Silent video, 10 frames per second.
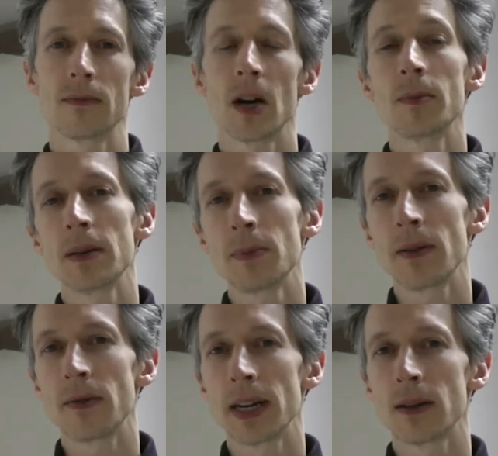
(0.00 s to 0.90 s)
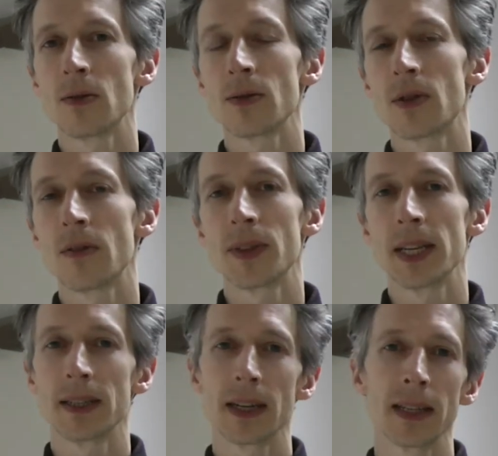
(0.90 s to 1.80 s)
I'm Nic Penrake, author of The
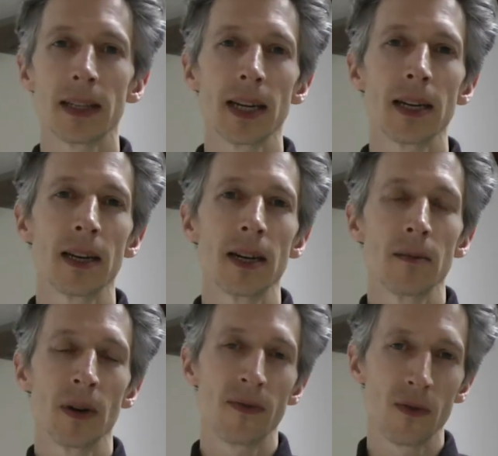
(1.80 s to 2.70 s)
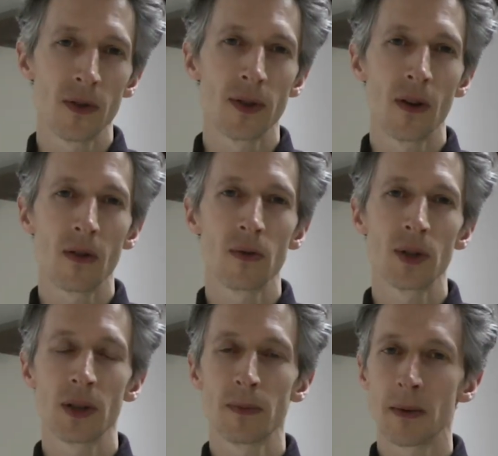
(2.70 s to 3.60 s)
Internet Date, my fourth novel,
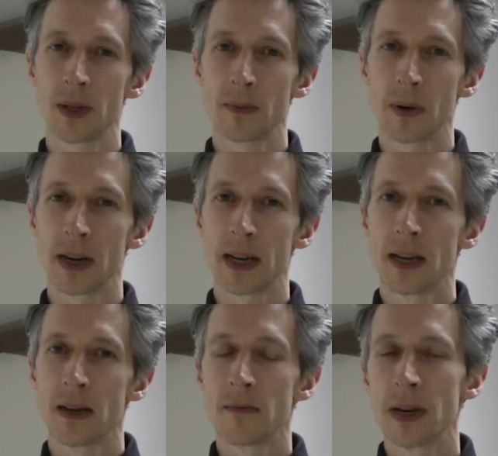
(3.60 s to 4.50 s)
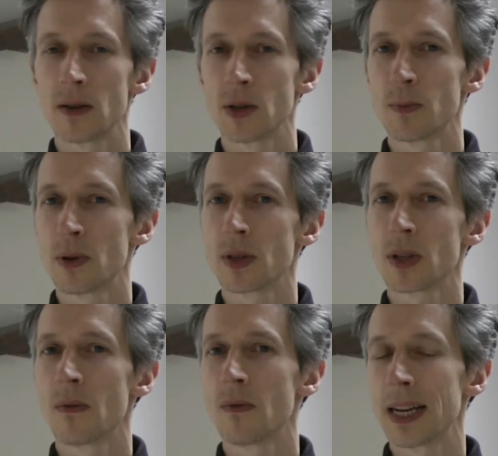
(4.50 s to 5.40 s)
which is published by Mélange Books
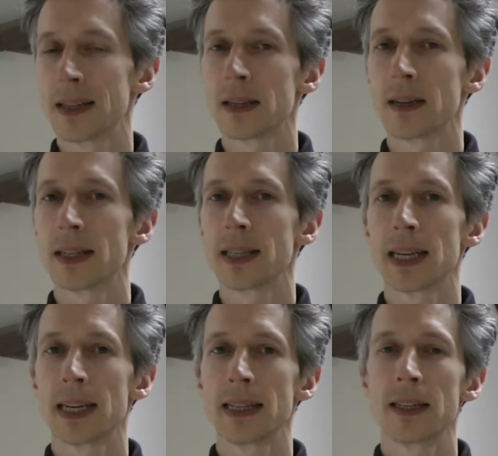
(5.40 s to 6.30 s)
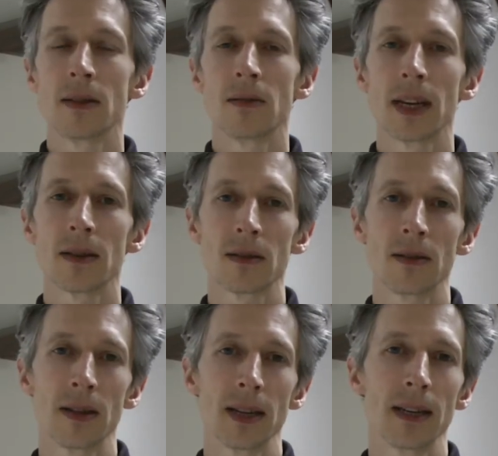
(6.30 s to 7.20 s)
on Valentine's Day
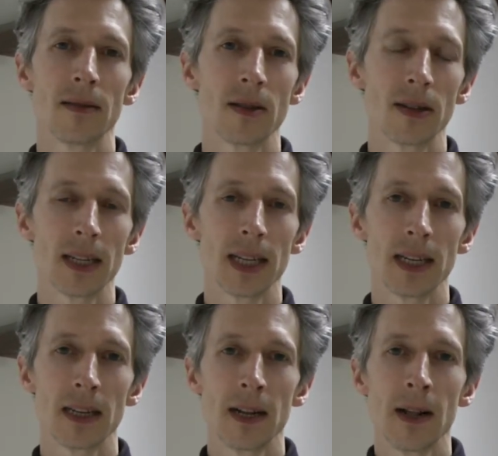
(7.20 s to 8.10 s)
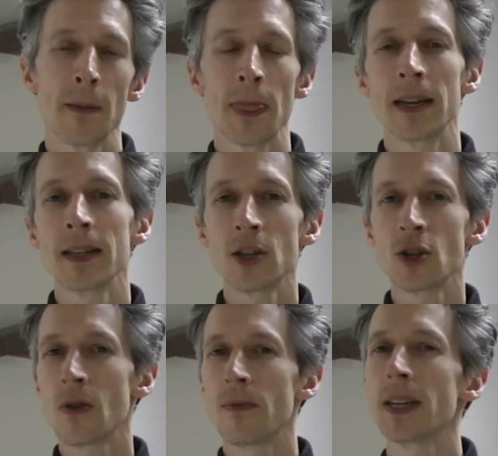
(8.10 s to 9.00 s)
2013. Now, in this
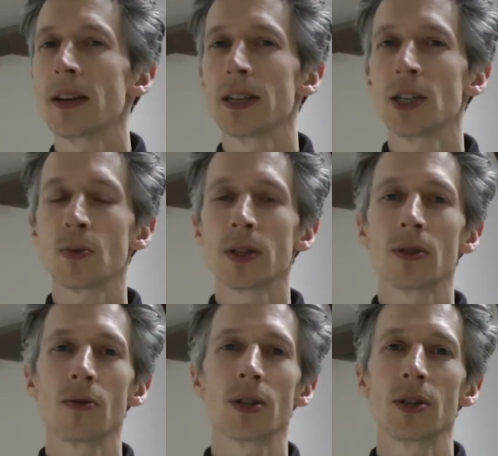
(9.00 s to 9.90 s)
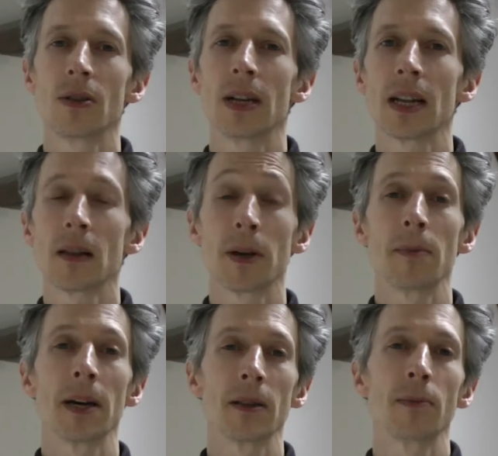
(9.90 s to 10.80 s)
short video, I just want to talk to you a little bit
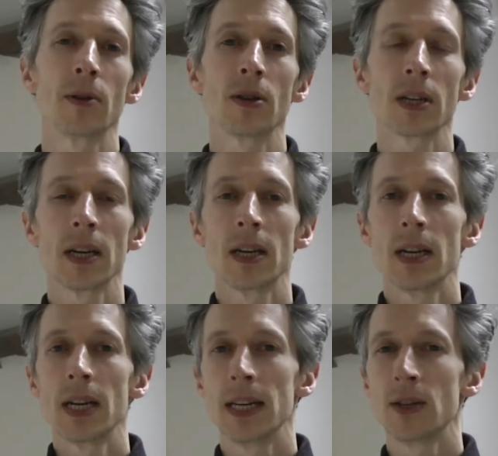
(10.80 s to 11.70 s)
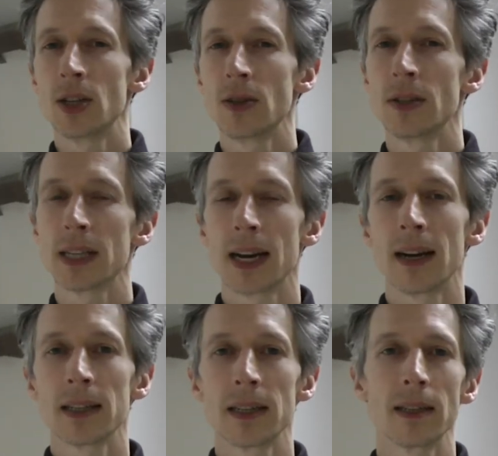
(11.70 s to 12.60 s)
about the book, introduce the
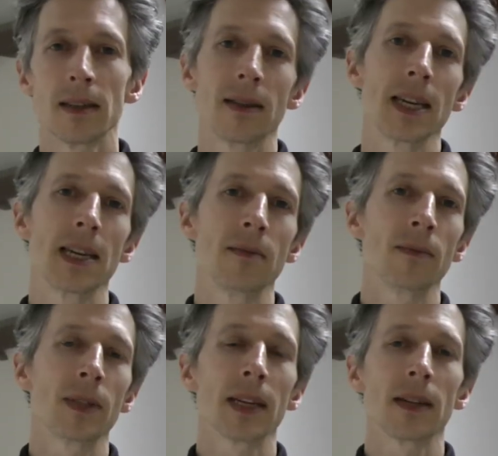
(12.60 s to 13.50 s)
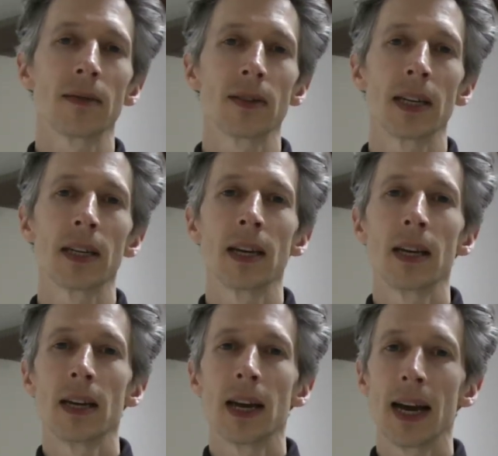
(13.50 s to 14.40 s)
characters, the themes, that kind of thing,
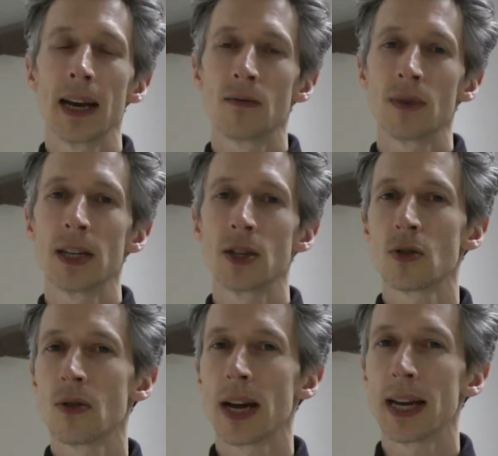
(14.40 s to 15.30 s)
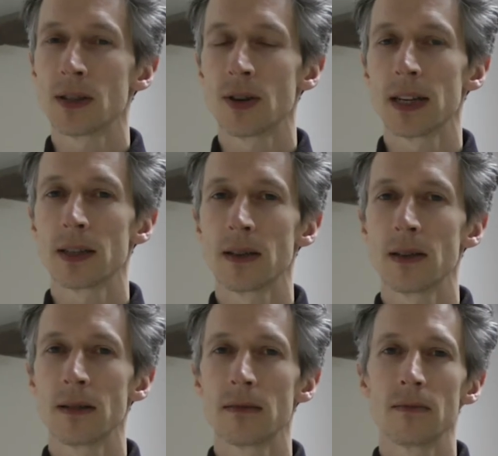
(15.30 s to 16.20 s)
and read a short extract so
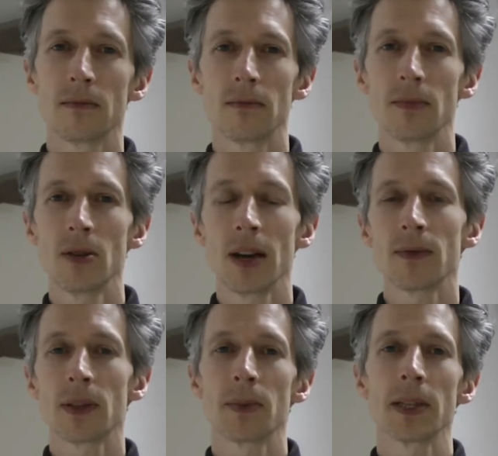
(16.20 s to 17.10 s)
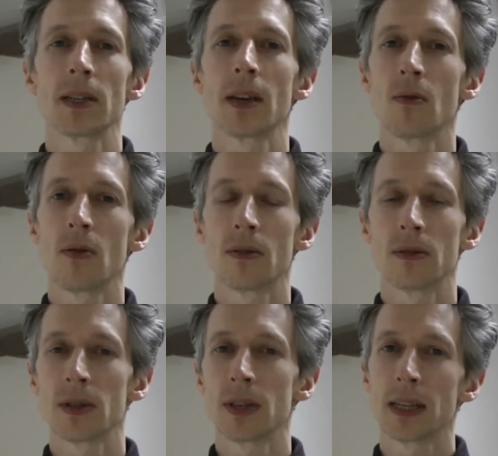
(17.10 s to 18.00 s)
that you have something to go on
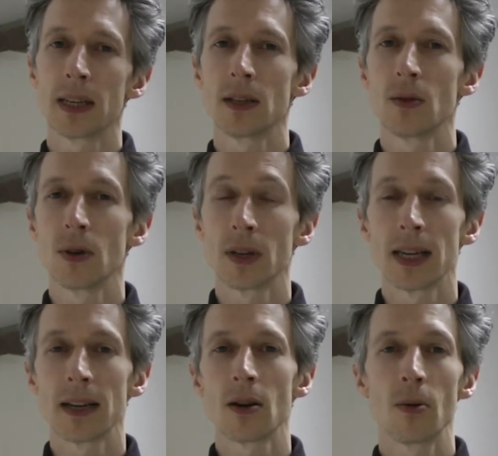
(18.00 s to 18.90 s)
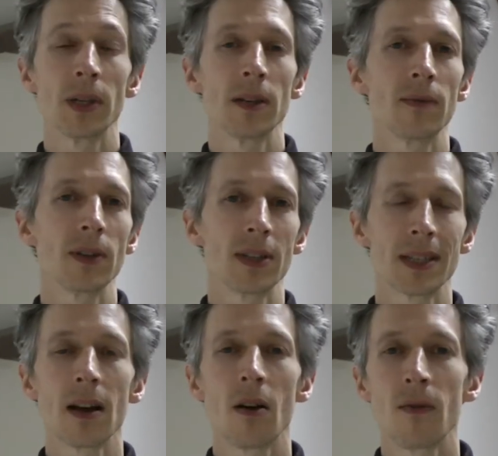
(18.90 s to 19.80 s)
just in case you want to get a copy for
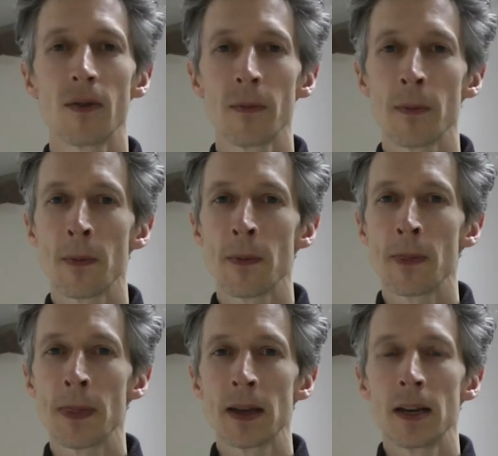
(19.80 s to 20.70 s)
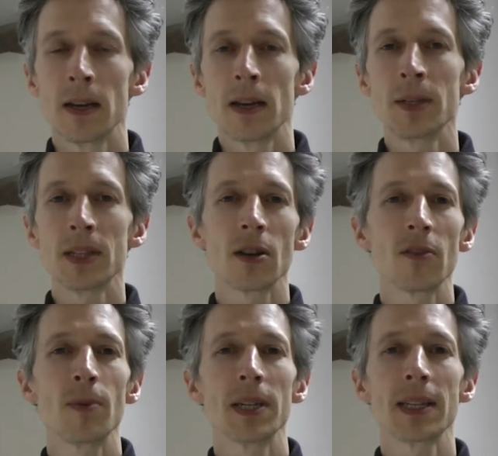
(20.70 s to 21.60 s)
yourself. Let me start
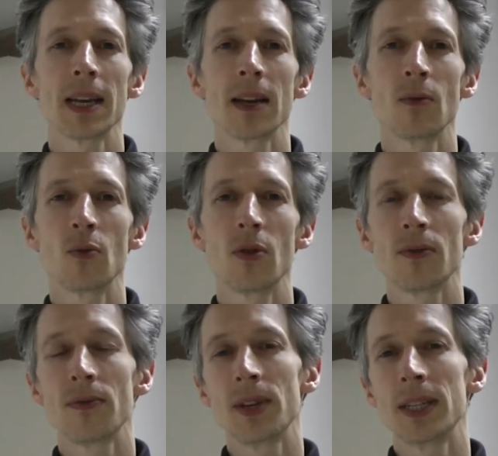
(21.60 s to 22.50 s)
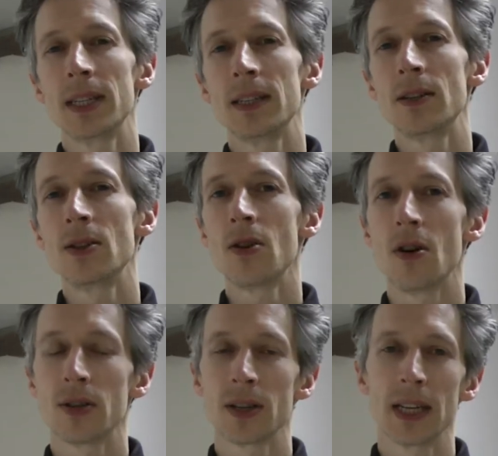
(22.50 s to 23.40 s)
off by saying what this is not.